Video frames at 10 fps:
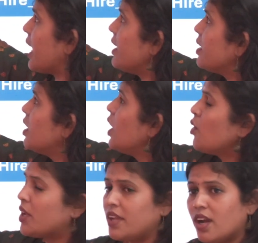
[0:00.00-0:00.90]
And
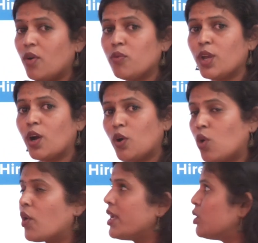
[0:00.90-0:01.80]
here we are
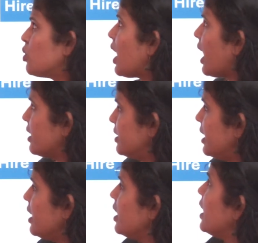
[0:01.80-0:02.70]
going to add
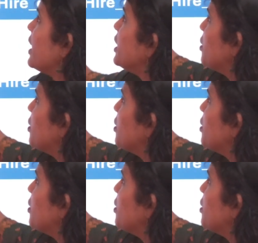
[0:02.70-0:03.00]
the